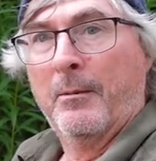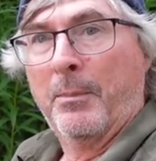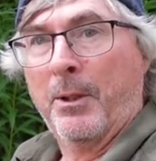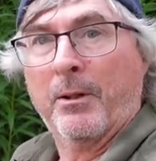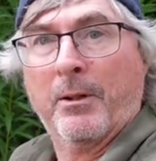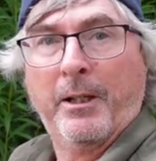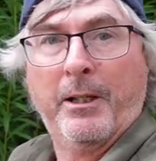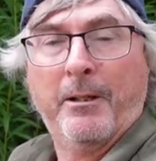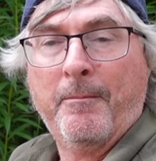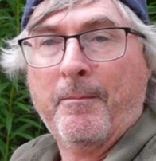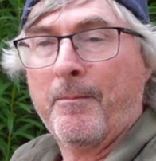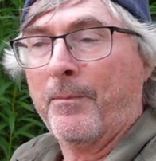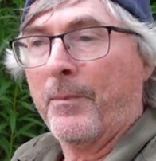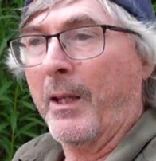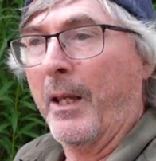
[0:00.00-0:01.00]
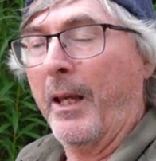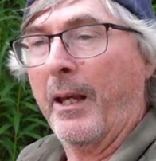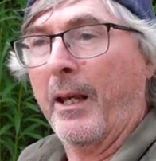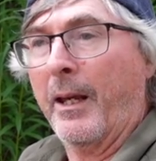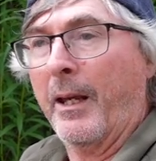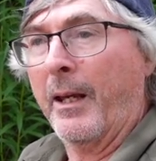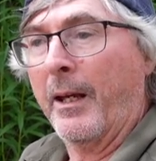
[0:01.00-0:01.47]
purity,
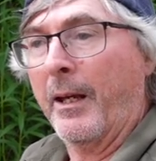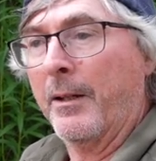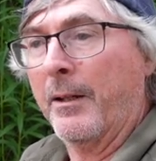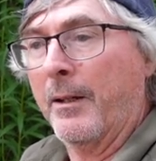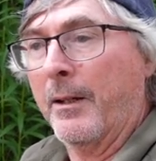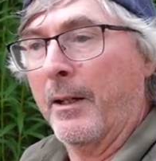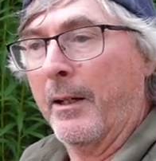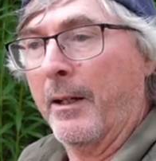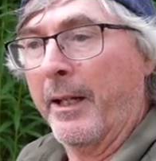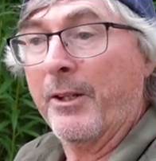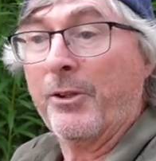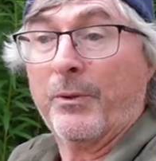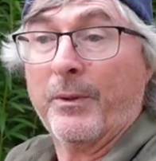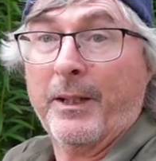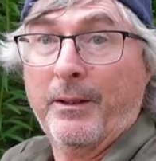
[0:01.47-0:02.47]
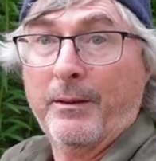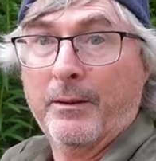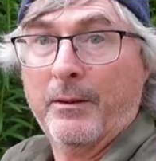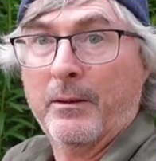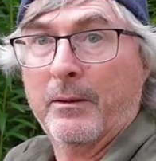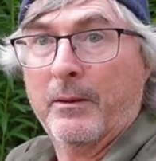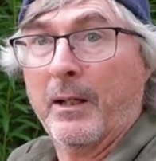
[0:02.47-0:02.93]
and uh, history.
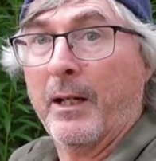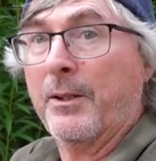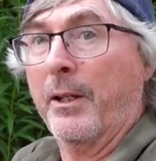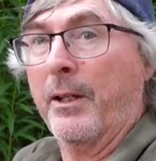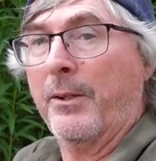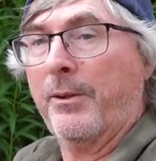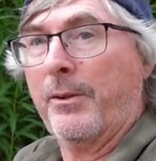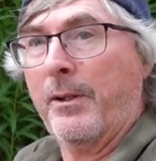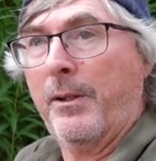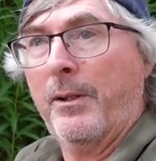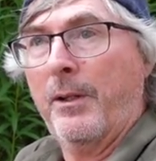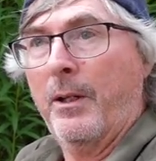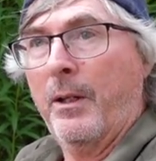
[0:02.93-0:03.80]
loss of history.